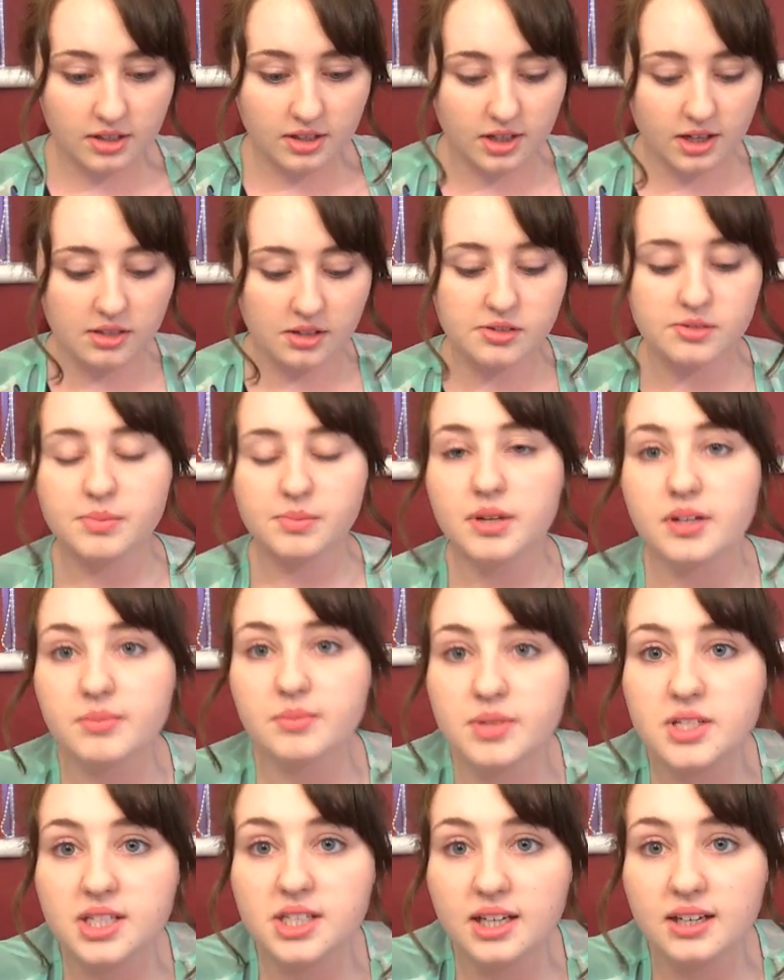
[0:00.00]
the Cuttlebug
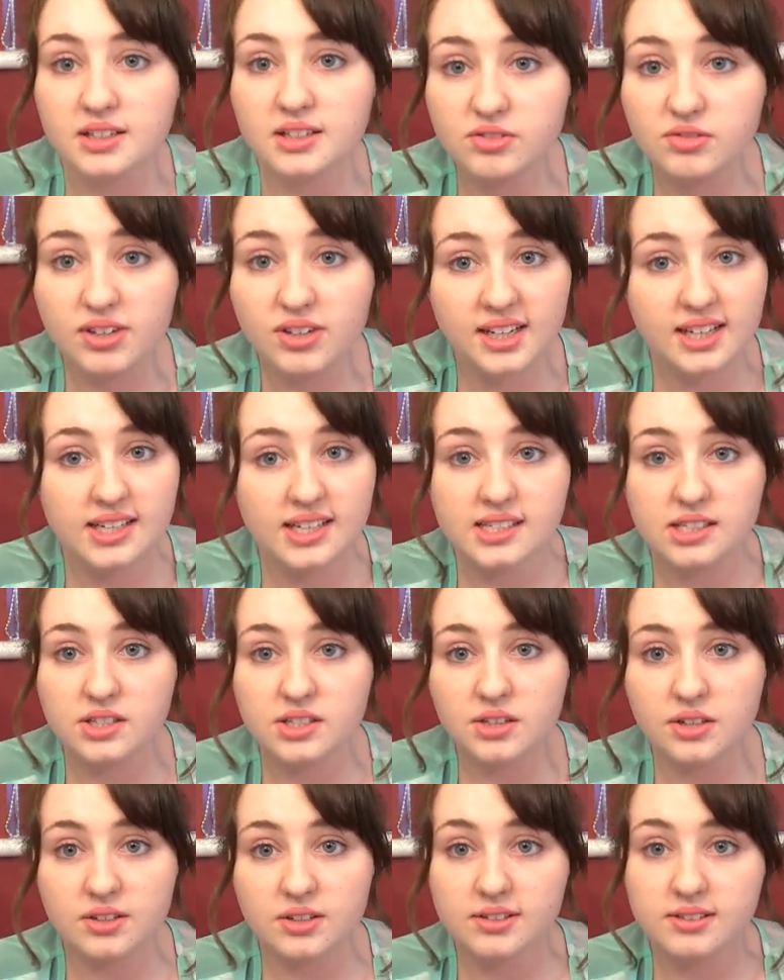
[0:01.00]
machine is really easy
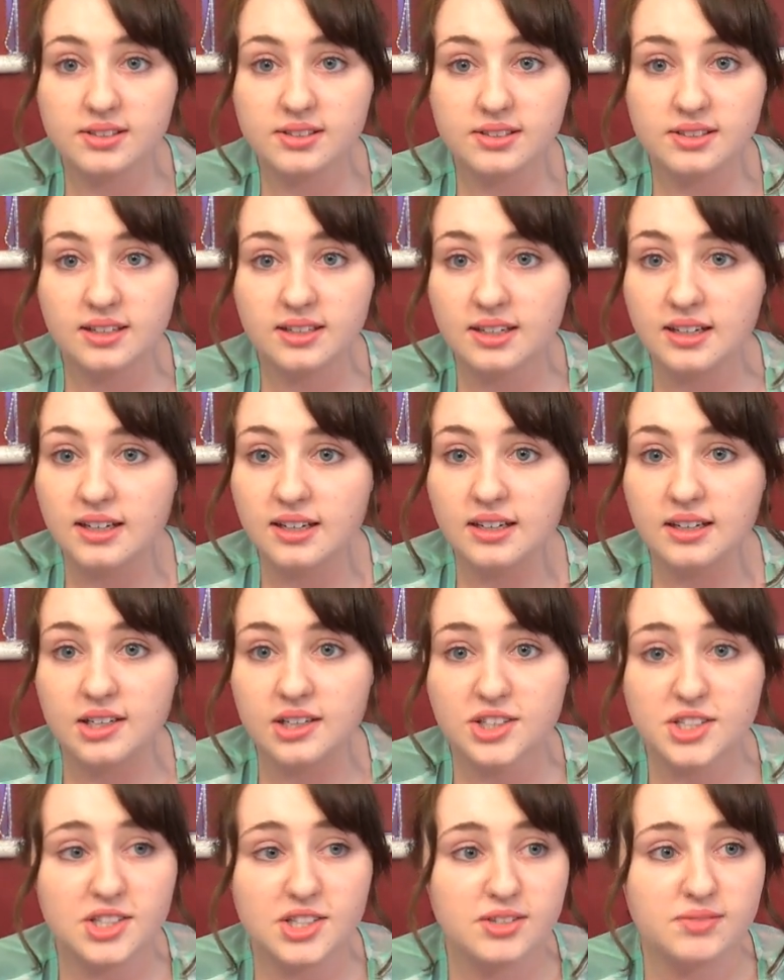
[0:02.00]
to use.
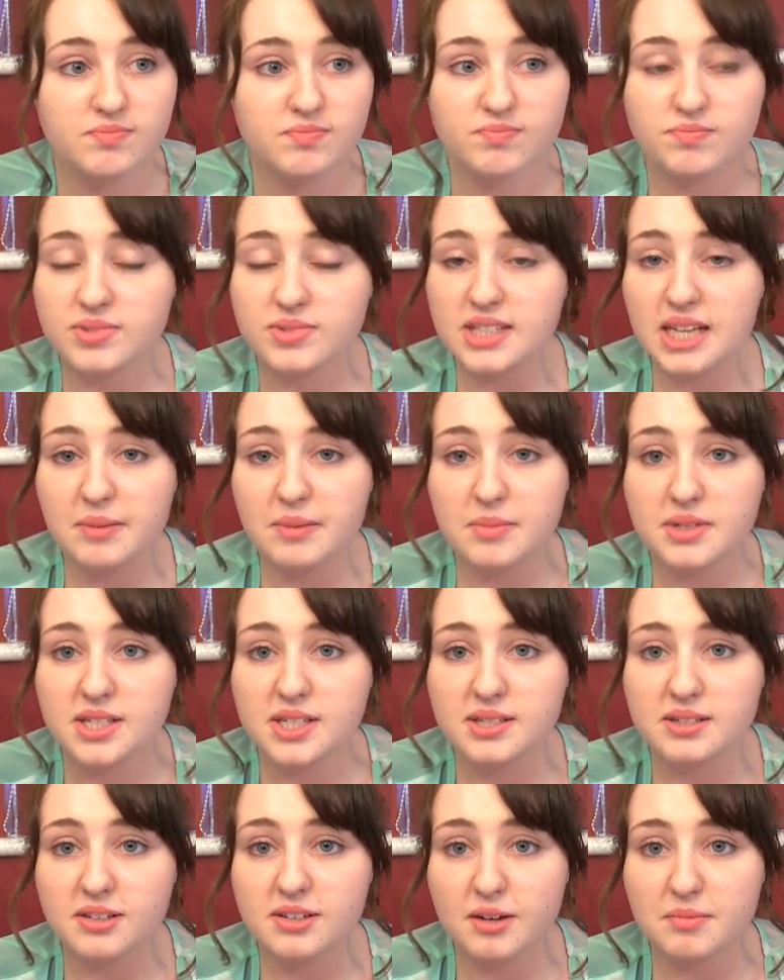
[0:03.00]
You just
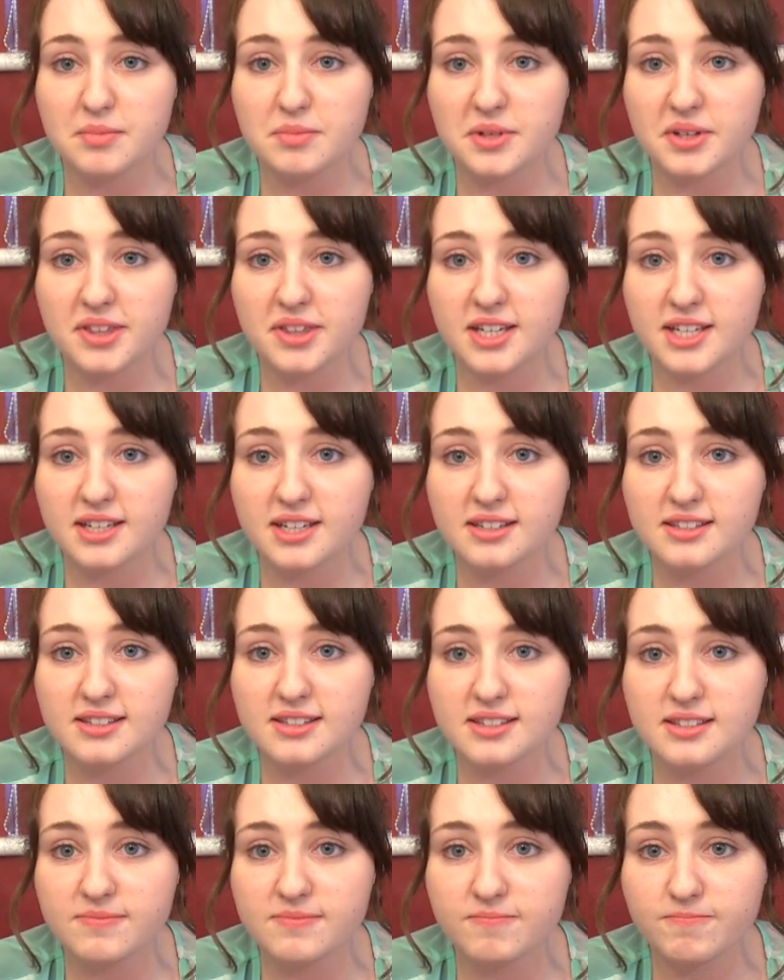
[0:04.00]
sandwich up your
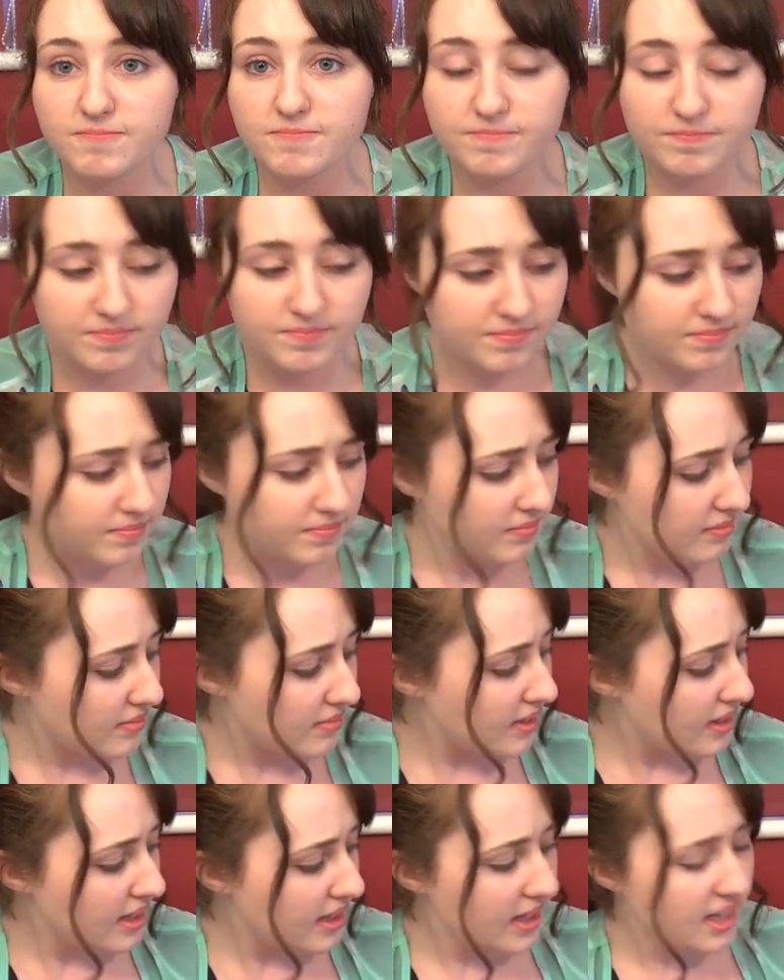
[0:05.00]
things
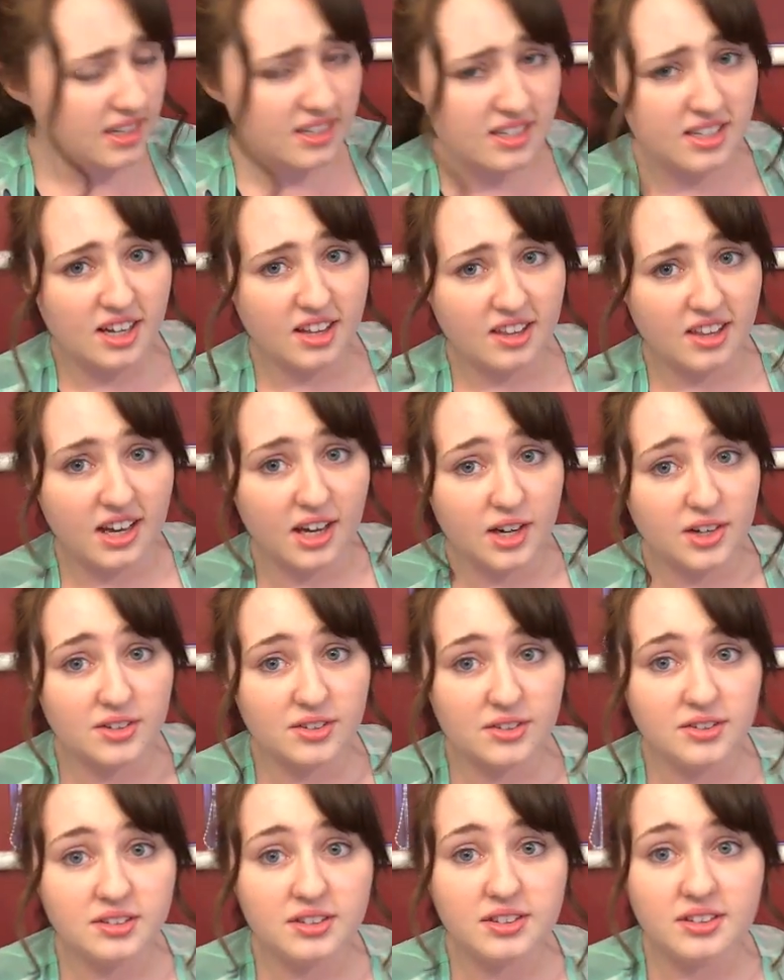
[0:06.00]
and turn the
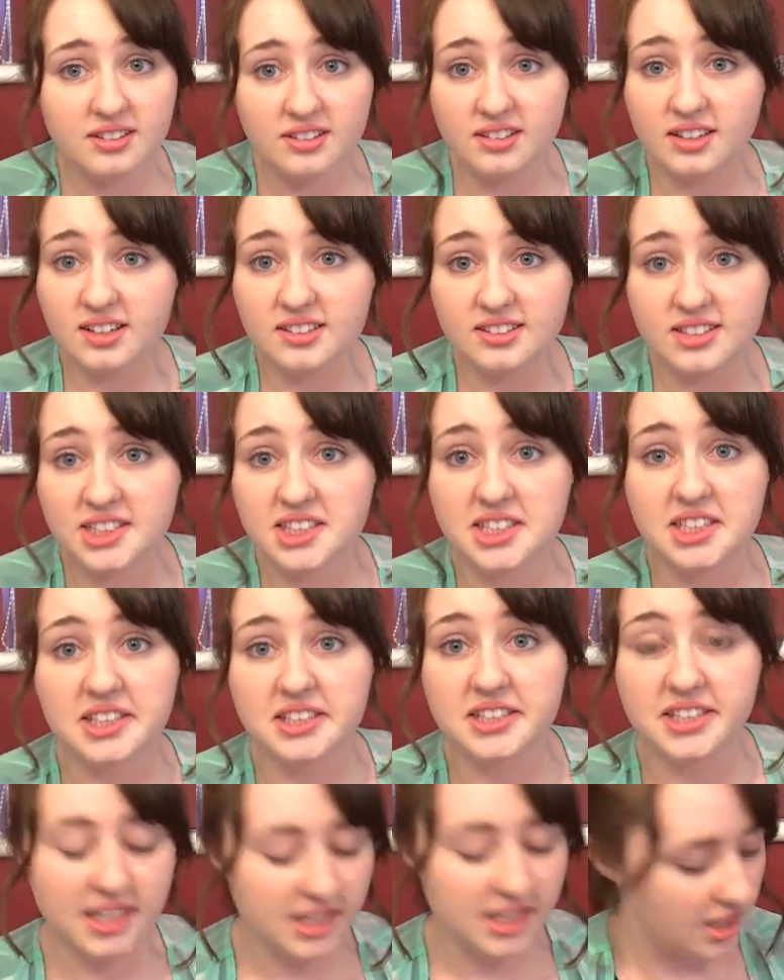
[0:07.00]
handle, and
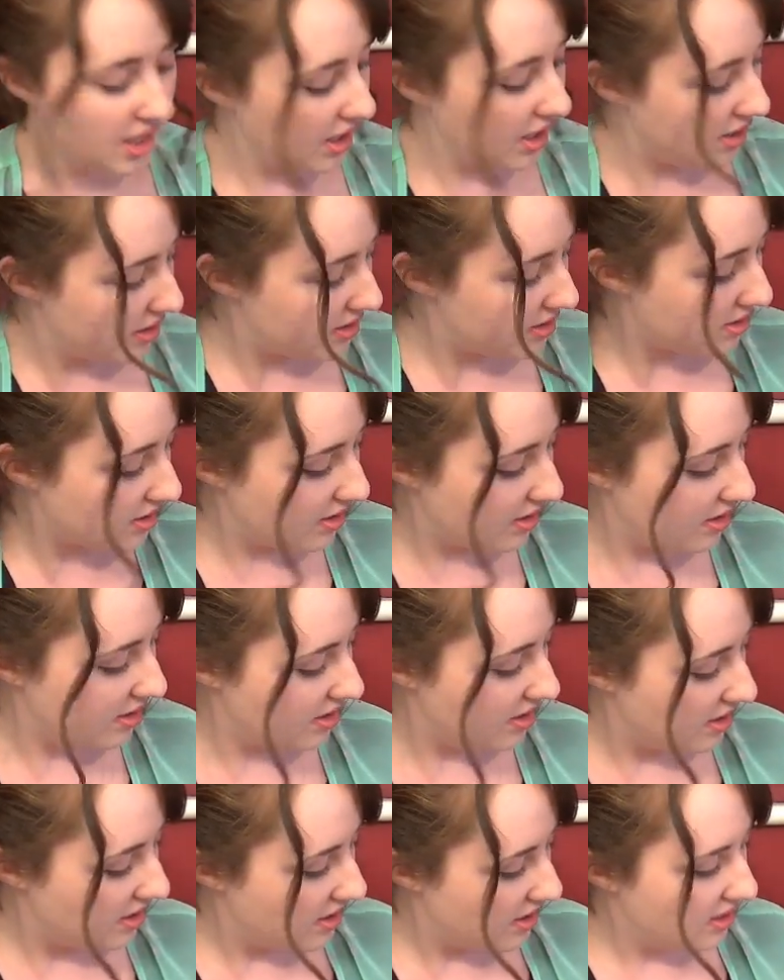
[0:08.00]
there you go. So
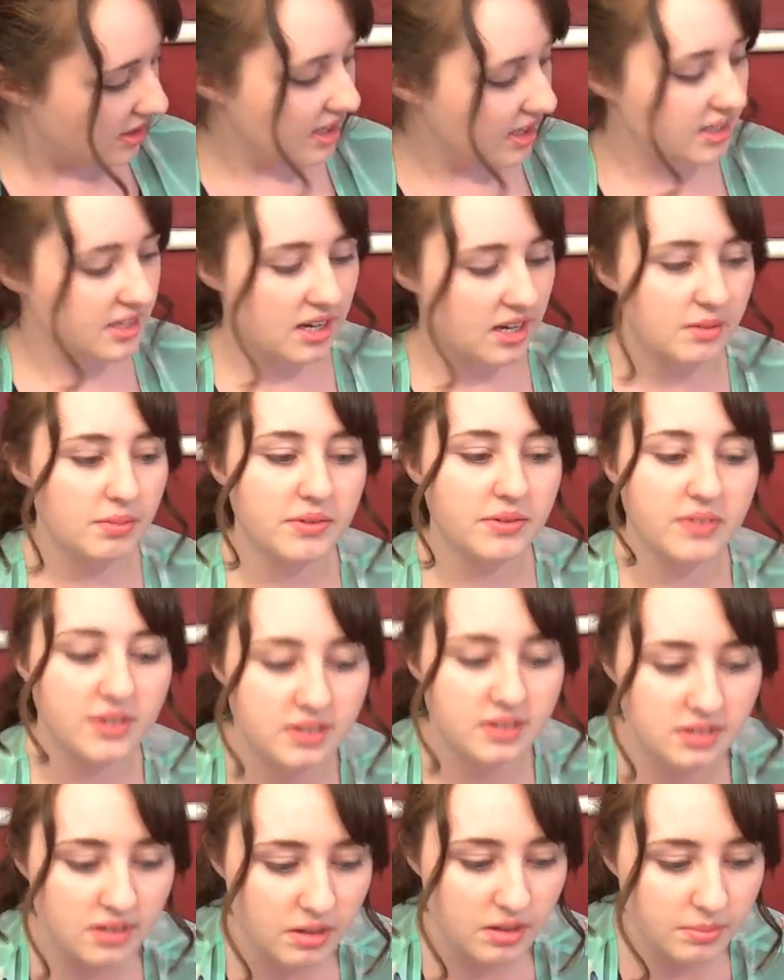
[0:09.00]
here's a couple of
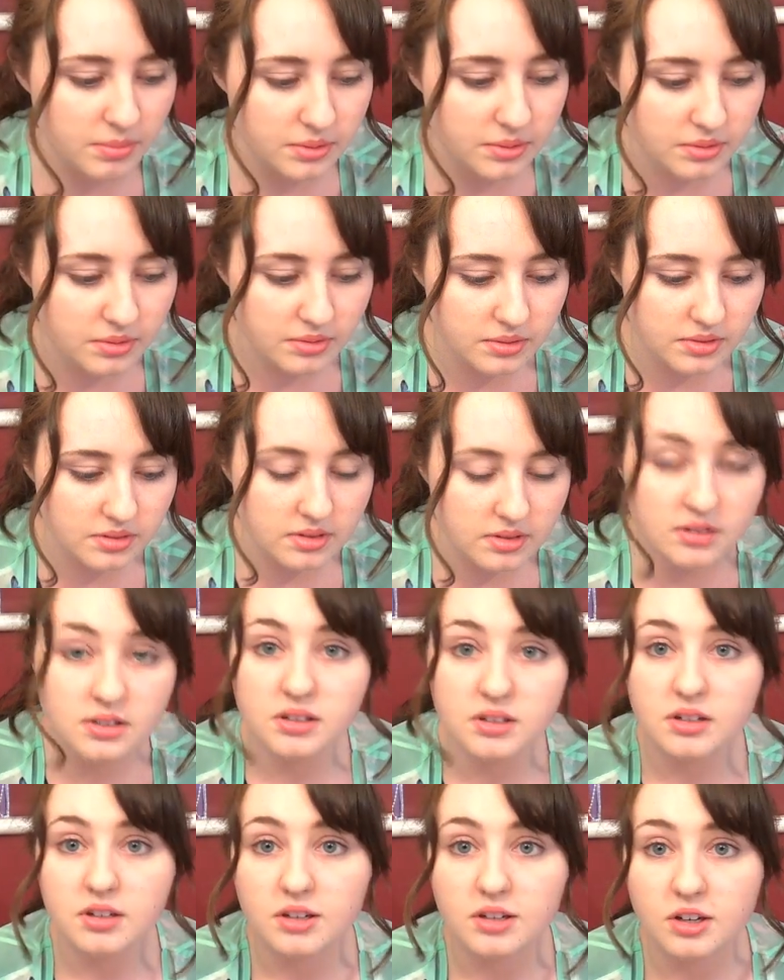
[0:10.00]
examples
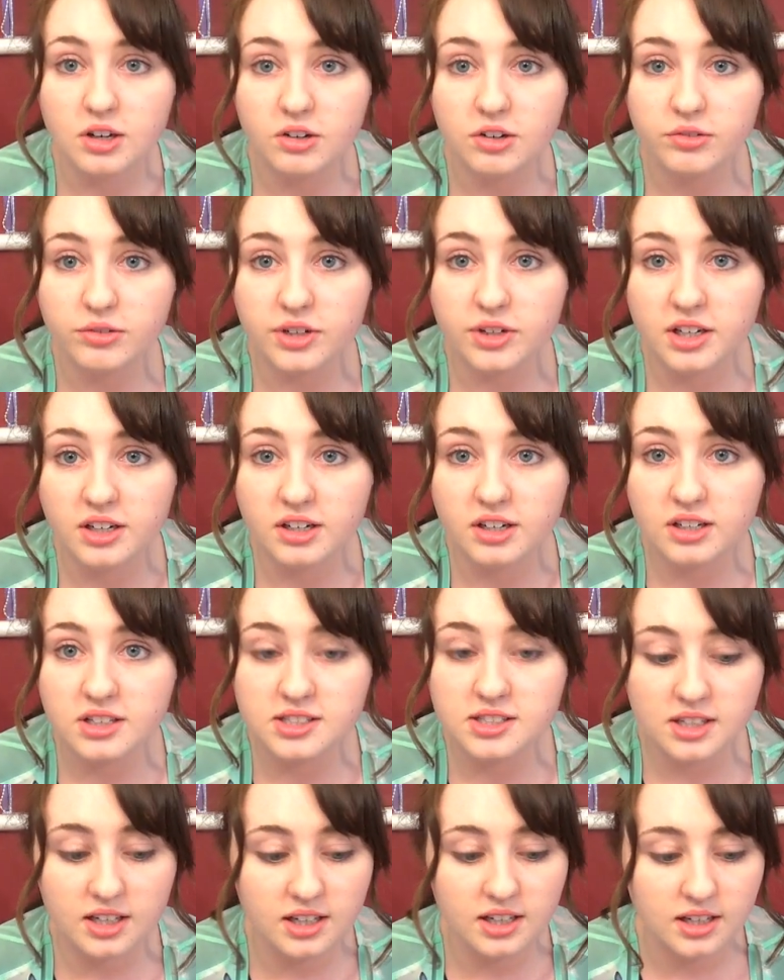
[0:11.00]
of what it
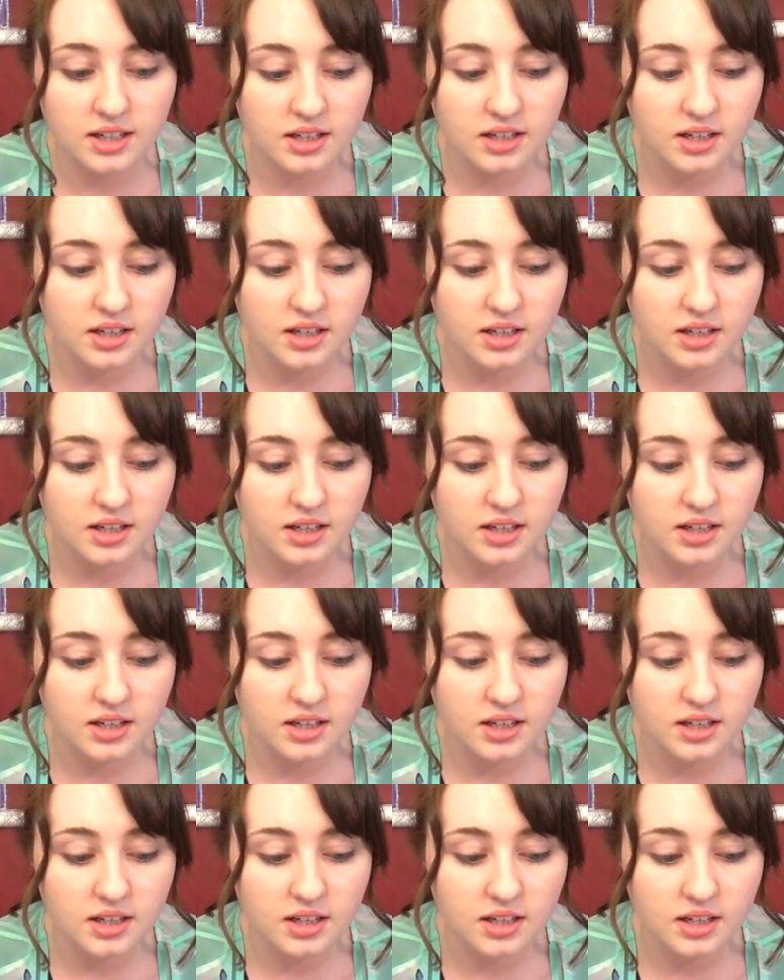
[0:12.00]
looks like.